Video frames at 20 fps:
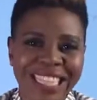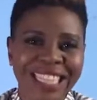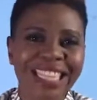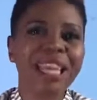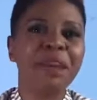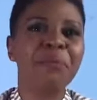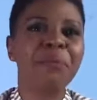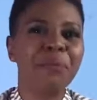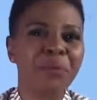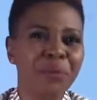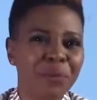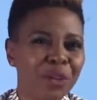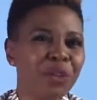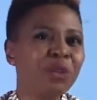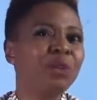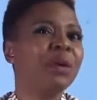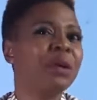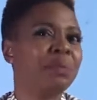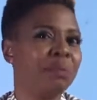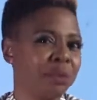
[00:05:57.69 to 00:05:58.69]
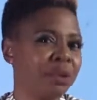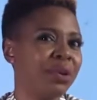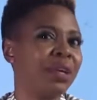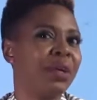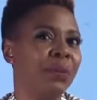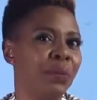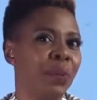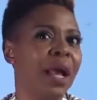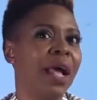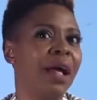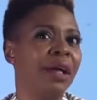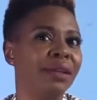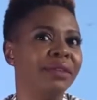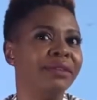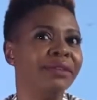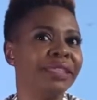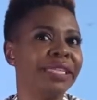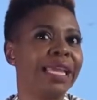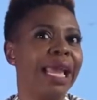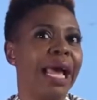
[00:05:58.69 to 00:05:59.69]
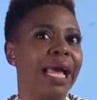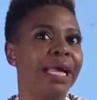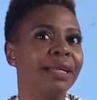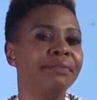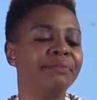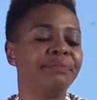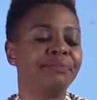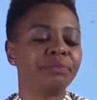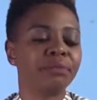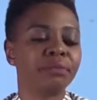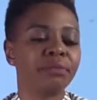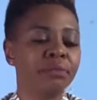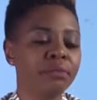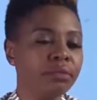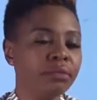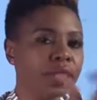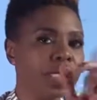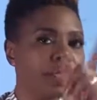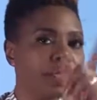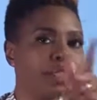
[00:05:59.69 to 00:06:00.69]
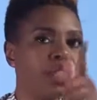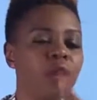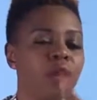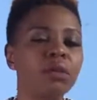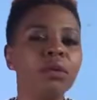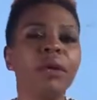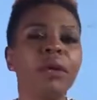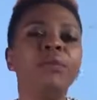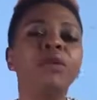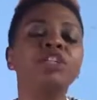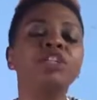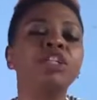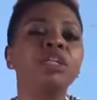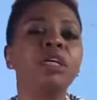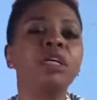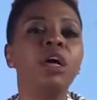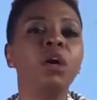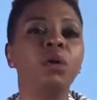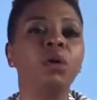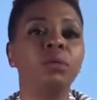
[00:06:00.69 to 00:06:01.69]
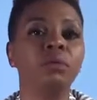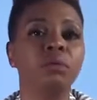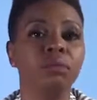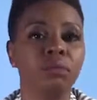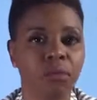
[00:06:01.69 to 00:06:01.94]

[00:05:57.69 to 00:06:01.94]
they're doing pretty well, yeah. So I want you to go.